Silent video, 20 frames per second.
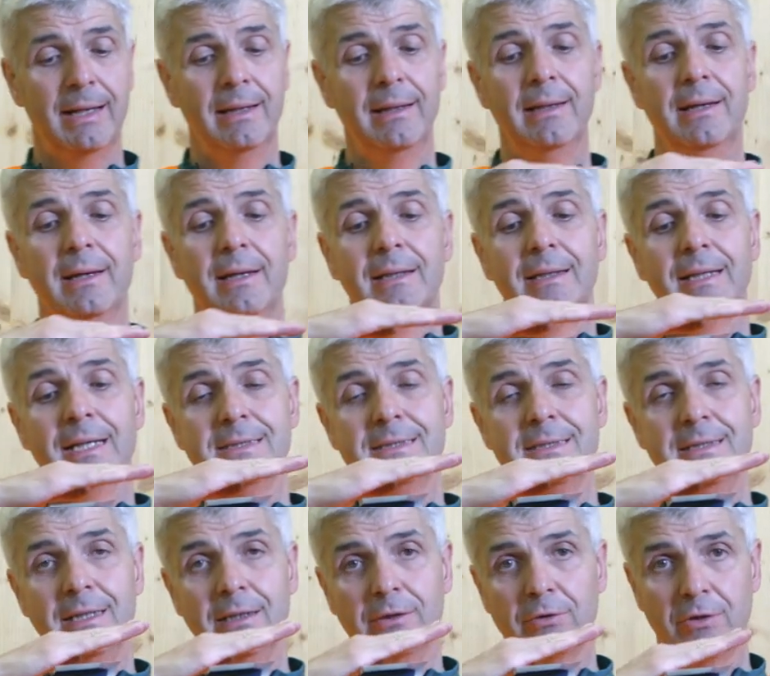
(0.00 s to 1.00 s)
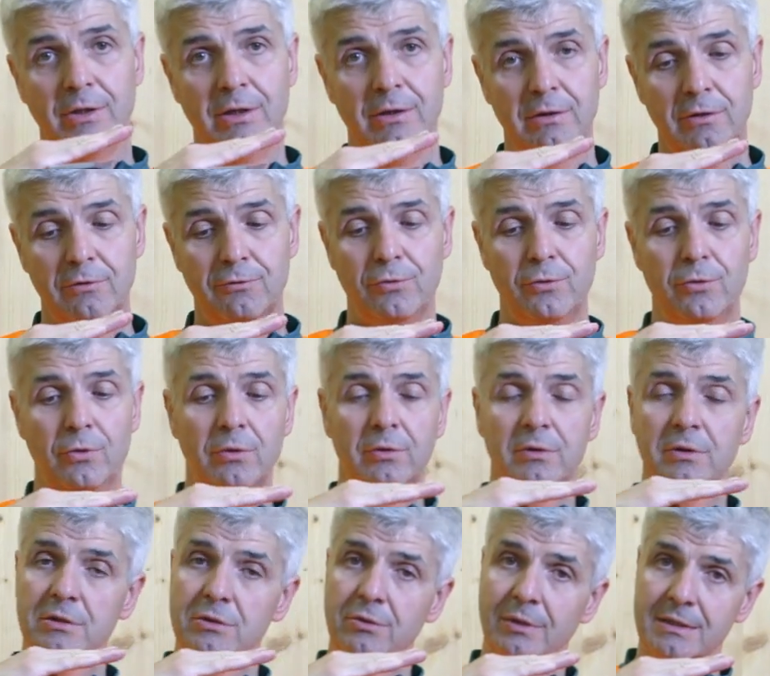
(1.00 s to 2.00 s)
tapers towards the back.
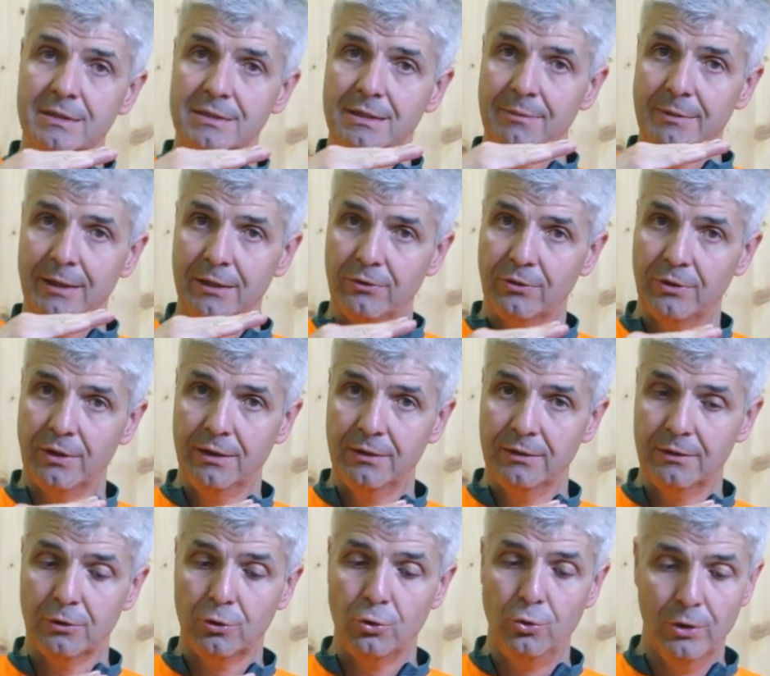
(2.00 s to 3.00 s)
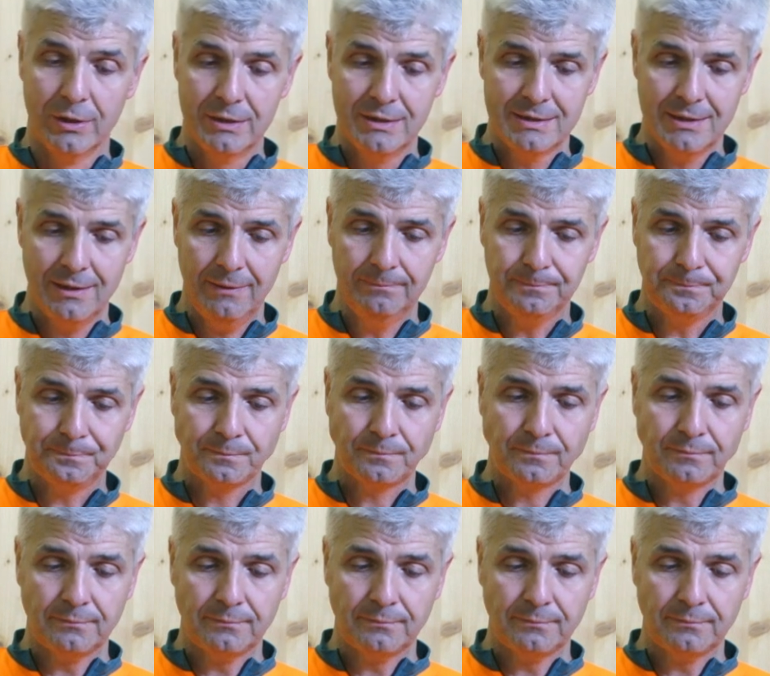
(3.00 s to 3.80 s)
It becomes shorter towards the back.